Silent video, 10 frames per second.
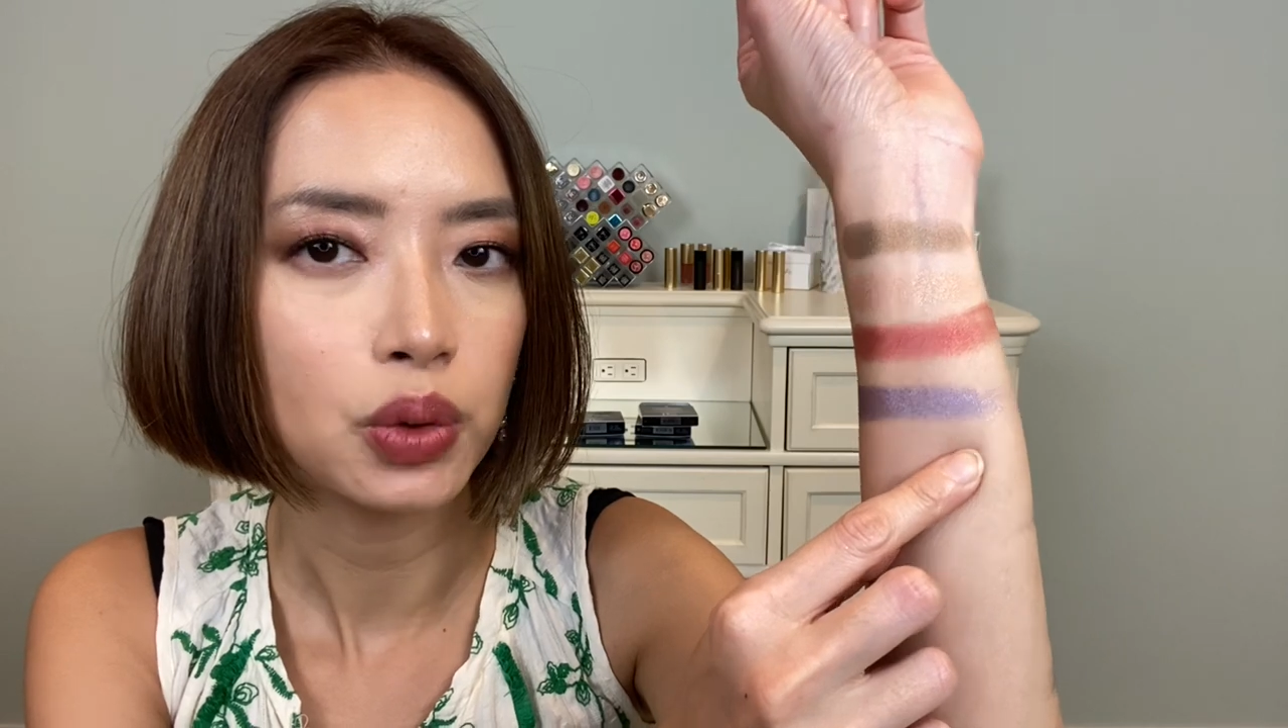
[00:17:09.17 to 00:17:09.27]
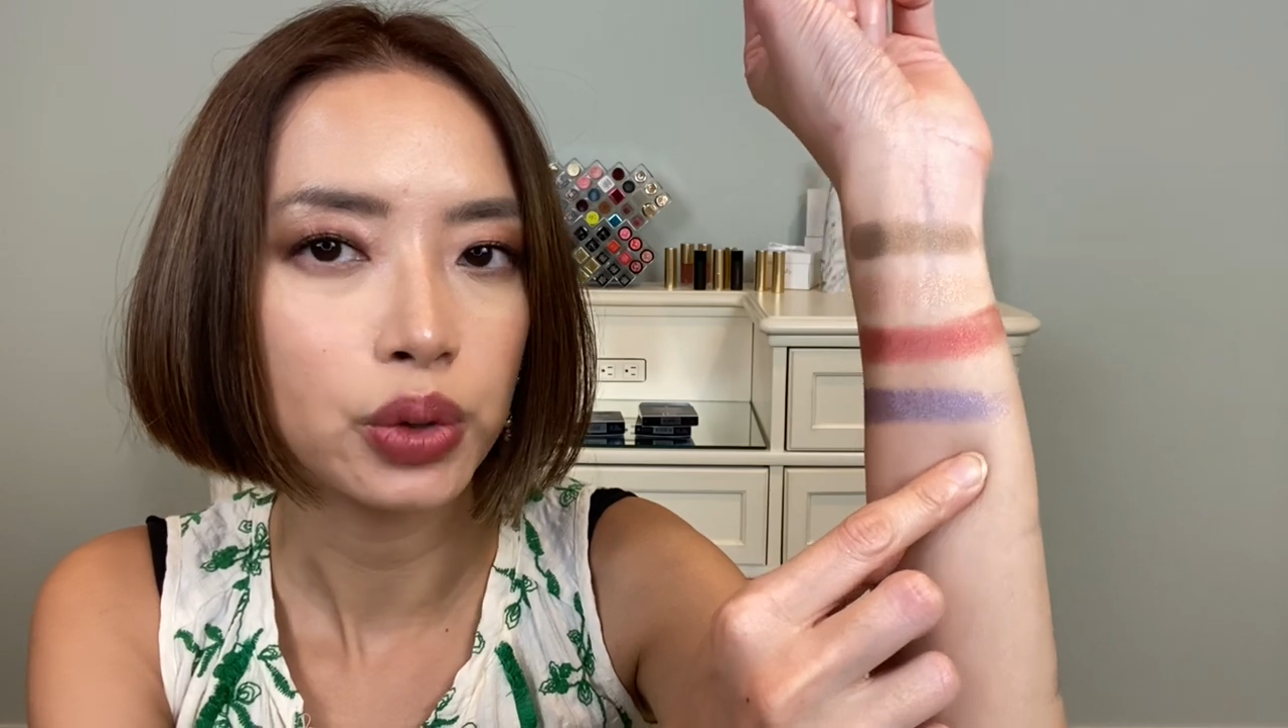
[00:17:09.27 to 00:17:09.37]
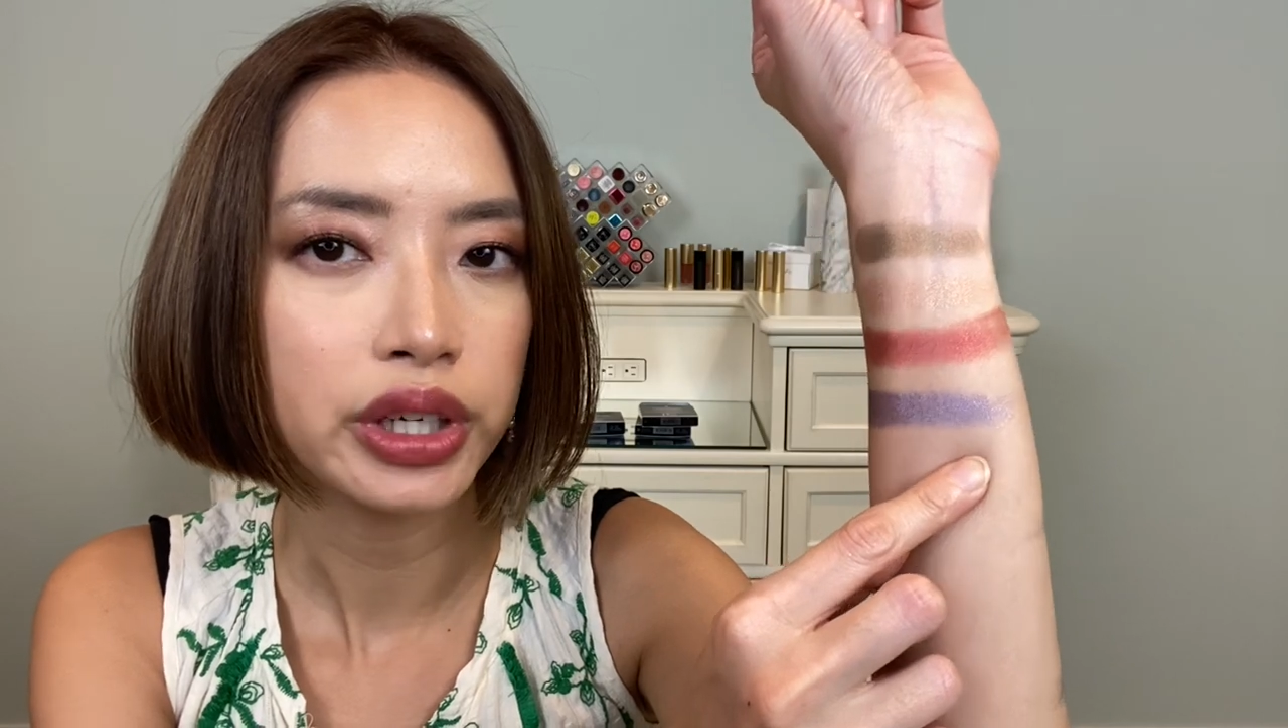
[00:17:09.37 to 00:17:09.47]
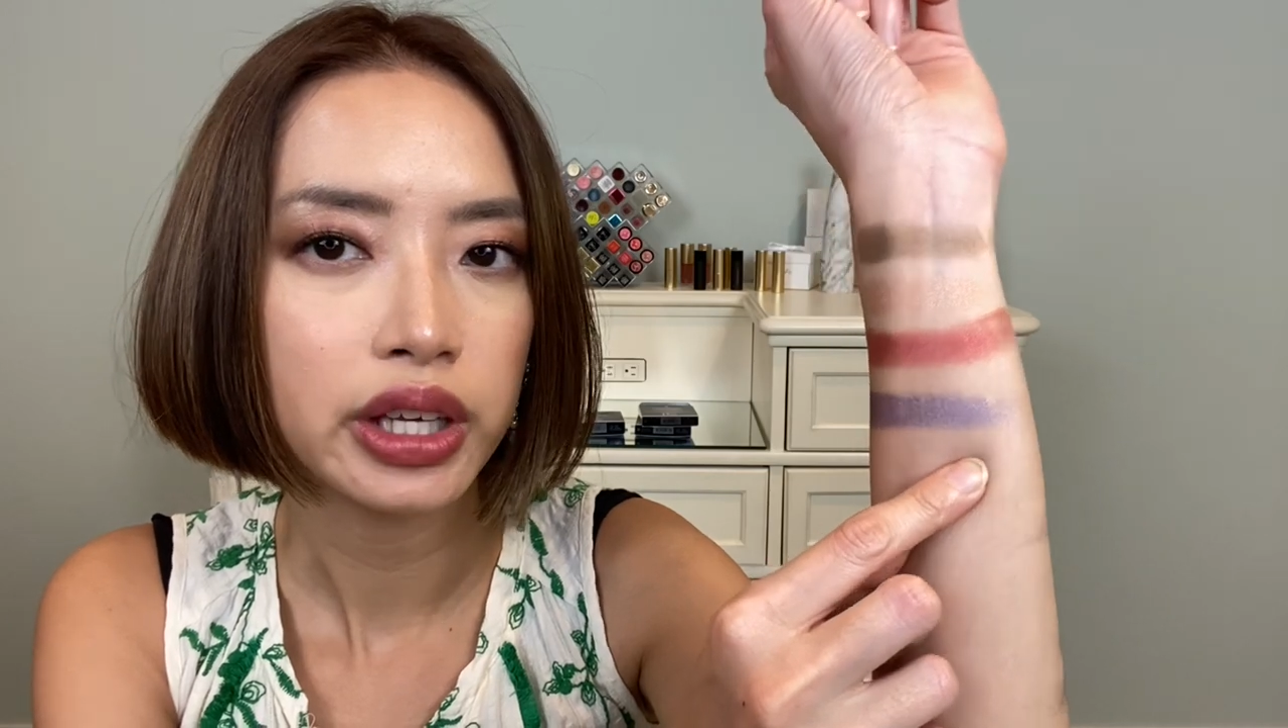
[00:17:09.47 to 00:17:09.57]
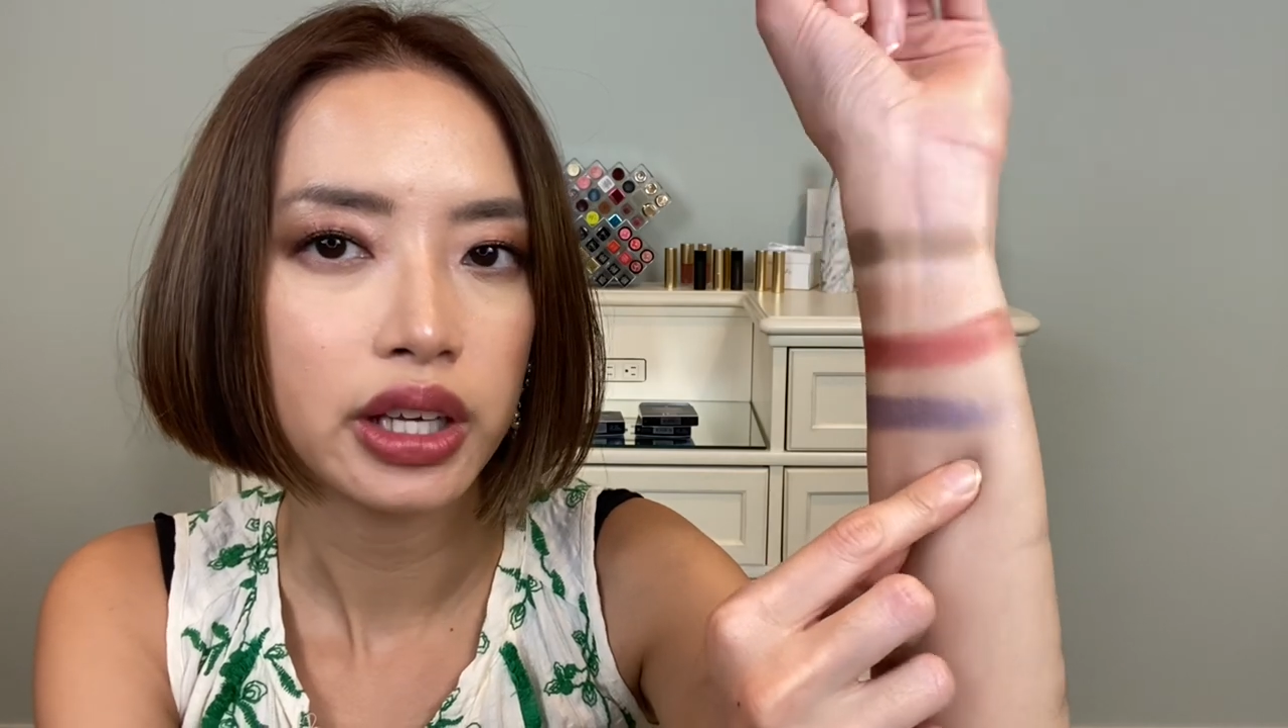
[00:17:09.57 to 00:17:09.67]

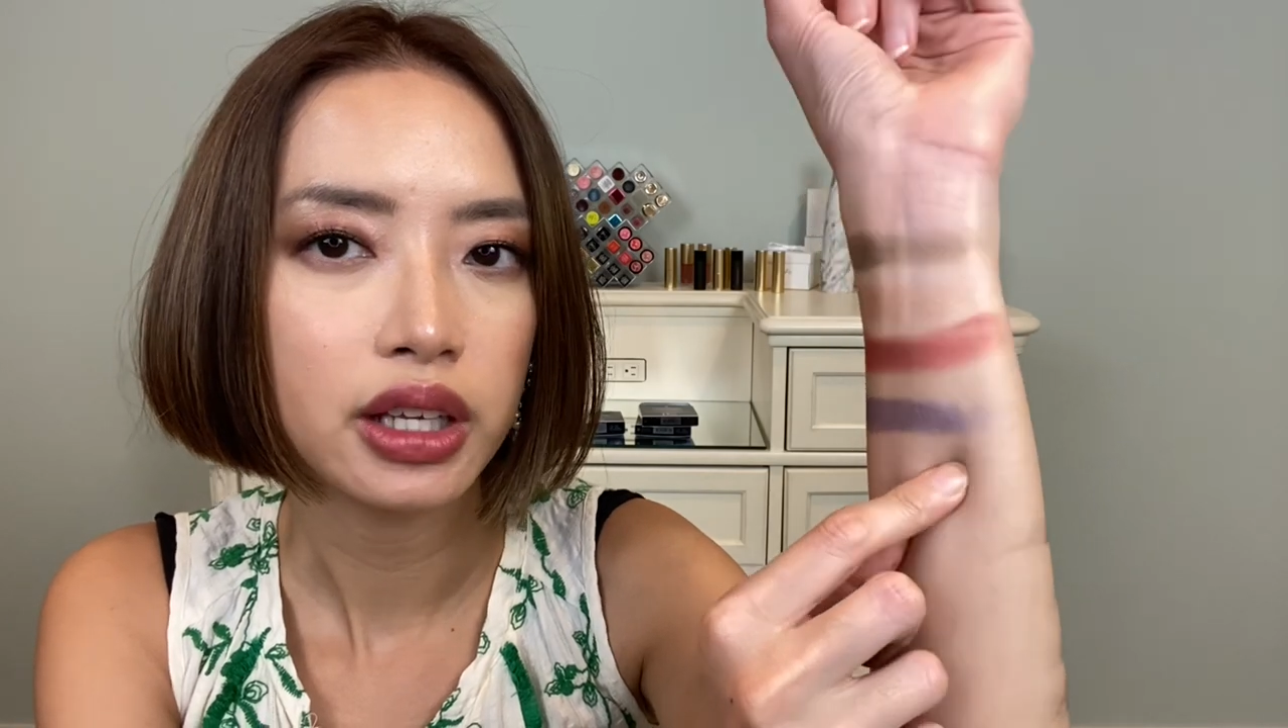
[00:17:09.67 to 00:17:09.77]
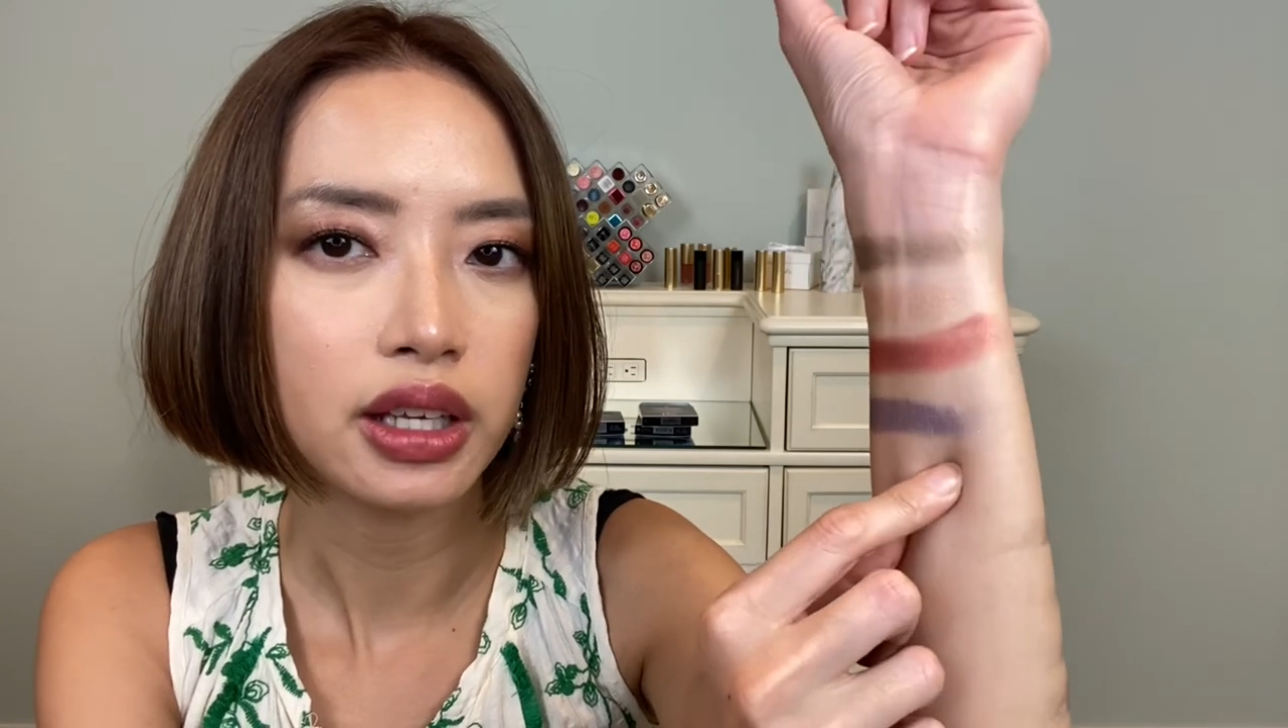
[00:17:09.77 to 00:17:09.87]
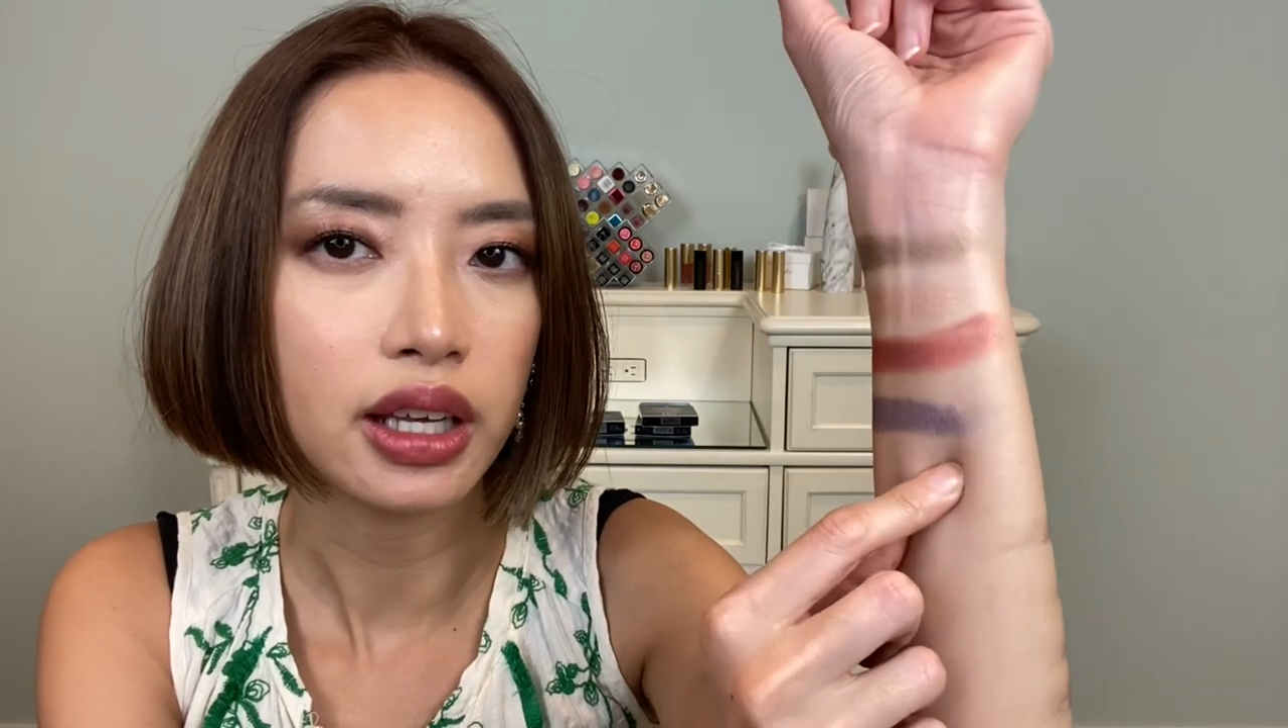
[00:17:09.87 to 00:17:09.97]
Orchid